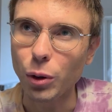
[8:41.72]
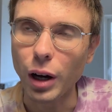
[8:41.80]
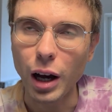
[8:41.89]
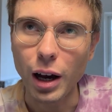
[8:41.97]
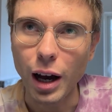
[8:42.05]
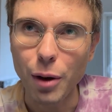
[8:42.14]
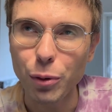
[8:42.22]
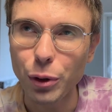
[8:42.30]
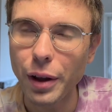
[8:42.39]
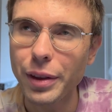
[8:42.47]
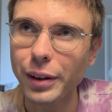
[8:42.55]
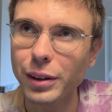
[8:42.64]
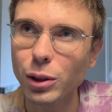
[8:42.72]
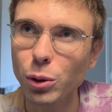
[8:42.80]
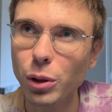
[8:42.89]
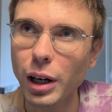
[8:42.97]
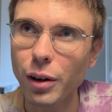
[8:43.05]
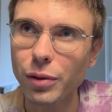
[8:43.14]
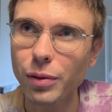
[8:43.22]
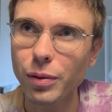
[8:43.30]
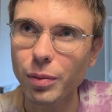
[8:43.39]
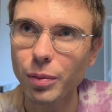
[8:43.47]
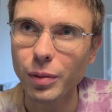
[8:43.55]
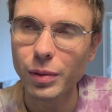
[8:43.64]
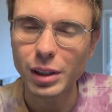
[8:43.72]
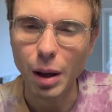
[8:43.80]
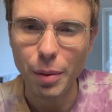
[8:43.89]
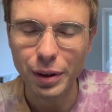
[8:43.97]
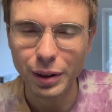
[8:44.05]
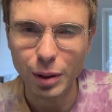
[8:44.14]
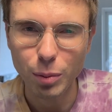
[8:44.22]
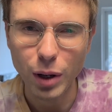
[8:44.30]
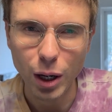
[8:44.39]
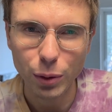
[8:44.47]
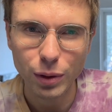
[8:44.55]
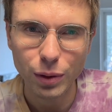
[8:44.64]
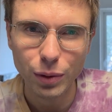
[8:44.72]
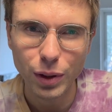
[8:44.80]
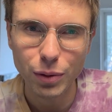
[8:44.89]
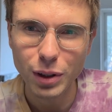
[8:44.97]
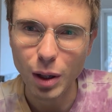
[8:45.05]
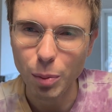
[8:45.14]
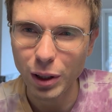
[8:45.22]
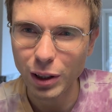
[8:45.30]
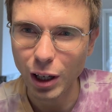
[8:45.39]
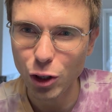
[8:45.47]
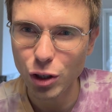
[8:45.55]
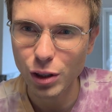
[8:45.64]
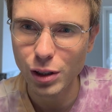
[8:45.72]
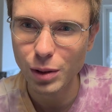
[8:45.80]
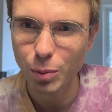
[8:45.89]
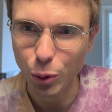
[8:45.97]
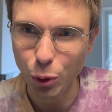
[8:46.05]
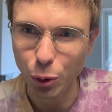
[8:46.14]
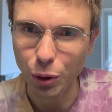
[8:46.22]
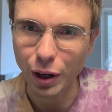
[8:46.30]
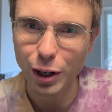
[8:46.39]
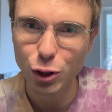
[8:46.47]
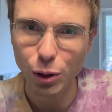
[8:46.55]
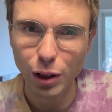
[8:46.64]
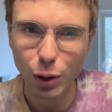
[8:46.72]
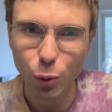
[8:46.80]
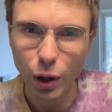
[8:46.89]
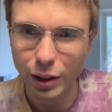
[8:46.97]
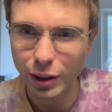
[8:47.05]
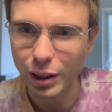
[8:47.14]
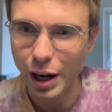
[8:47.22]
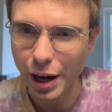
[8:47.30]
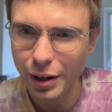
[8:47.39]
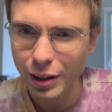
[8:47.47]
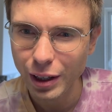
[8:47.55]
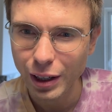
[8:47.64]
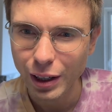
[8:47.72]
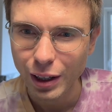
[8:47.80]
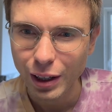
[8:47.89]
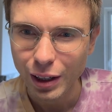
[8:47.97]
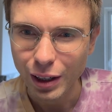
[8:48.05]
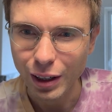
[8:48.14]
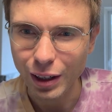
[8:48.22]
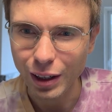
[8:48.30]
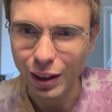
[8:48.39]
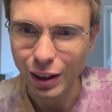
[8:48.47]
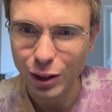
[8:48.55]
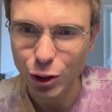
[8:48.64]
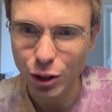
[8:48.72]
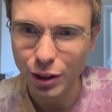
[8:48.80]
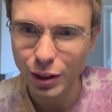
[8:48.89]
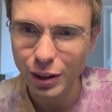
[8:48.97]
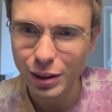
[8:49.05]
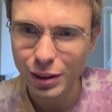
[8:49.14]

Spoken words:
I've read that you have something about 50 applications per actually one hire engineers.